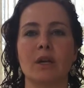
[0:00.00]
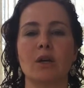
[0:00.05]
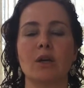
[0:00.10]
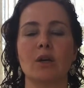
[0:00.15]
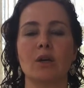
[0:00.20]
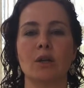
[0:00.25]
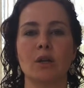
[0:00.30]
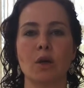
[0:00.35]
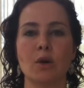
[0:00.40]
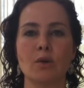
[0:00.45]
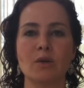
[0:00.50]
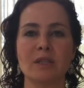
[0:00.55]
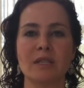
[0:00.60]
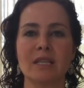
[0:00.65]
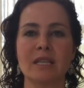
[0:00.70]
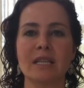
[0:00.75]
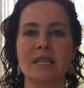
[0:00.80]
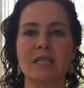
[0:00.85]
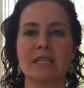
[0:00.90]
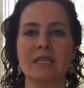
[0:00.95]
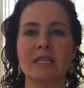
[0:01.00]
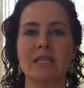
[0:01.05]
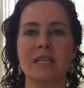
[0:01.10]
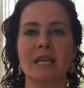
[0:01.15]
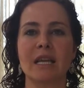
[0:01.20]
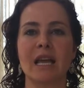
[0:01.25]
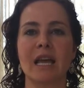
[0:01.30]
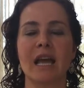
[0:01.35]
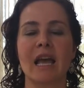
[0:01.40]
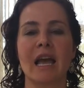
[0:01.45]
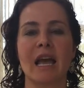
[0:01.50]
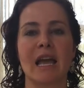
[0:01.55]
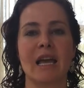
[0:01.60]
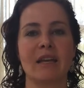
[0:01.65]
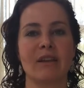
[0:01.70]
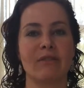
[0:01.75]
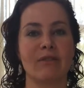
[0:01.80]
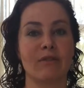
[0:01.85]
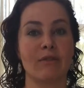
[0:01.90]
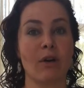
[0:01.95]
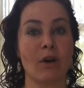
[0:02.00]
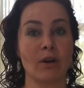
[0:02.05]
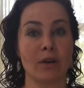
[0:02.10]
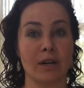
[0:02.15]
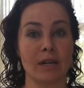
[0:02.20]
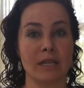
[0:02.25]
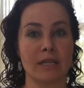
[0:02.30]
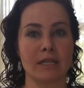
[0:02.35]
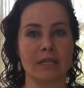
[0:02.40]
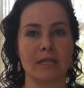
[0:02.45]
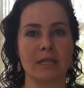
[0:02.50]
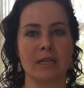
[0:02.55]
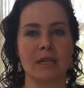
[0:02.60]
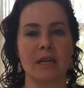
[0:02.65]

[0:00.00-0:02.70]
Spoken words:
closeness and farness.